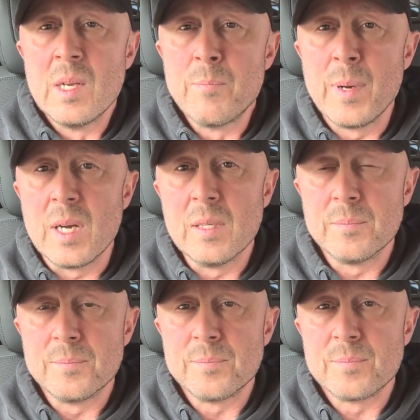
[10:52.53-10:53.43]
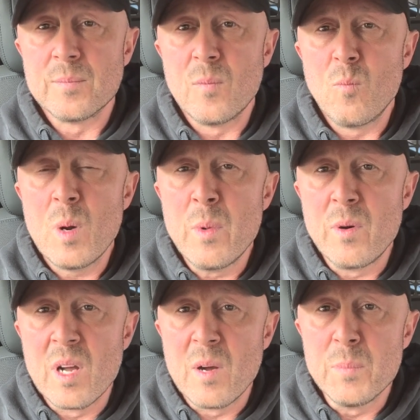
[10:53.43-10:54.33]
But when
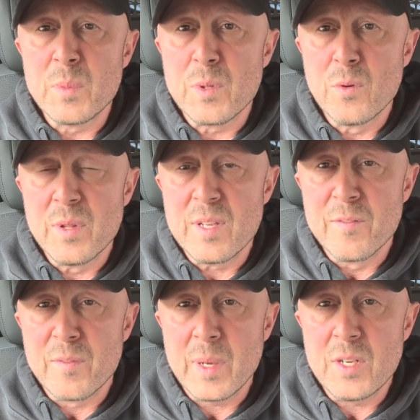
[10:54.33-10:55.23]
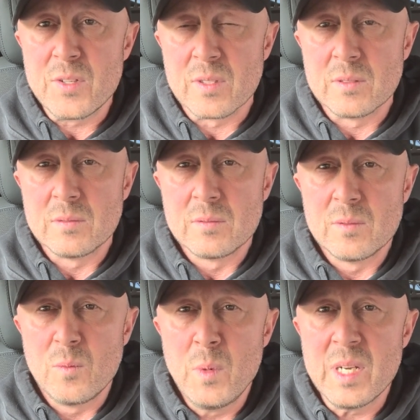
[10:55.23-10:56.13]
we're armed with all the information,
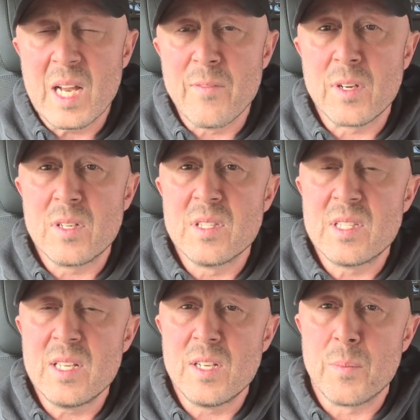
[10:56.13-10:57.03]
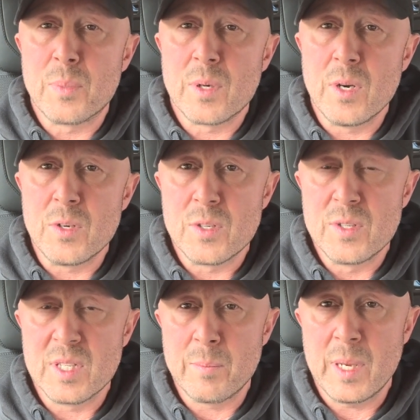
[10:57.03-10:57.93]
we can have a considered approach
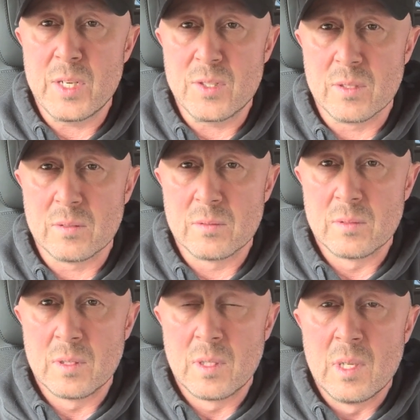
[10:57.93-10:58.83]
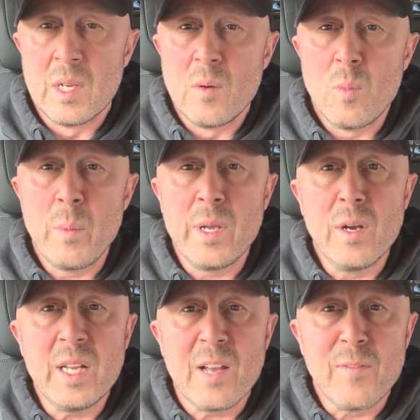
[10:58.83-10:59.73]
to the patient when we
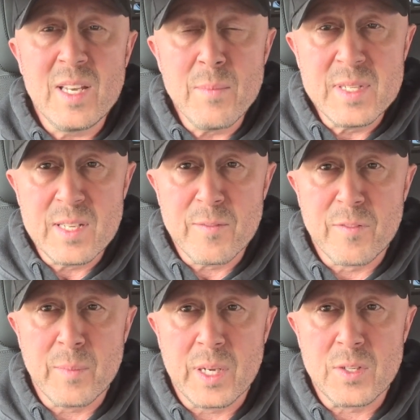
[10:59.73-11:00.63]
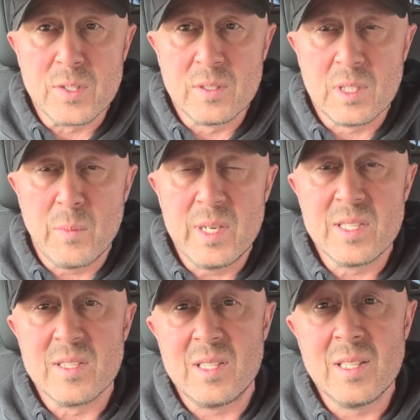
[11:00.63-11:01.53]
only have limited information and we
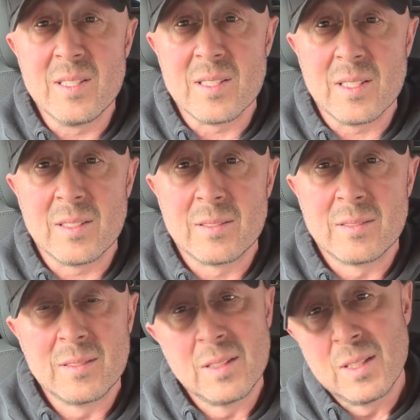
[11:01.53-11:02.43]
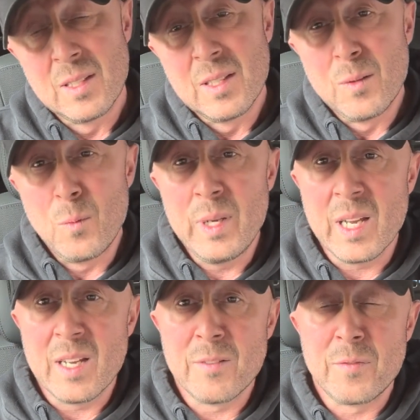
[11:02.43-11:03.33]
listen to the internet, we
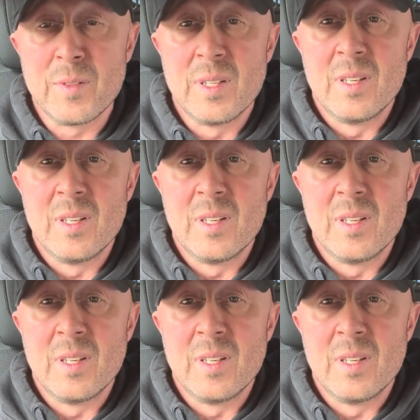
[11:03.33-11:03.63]
have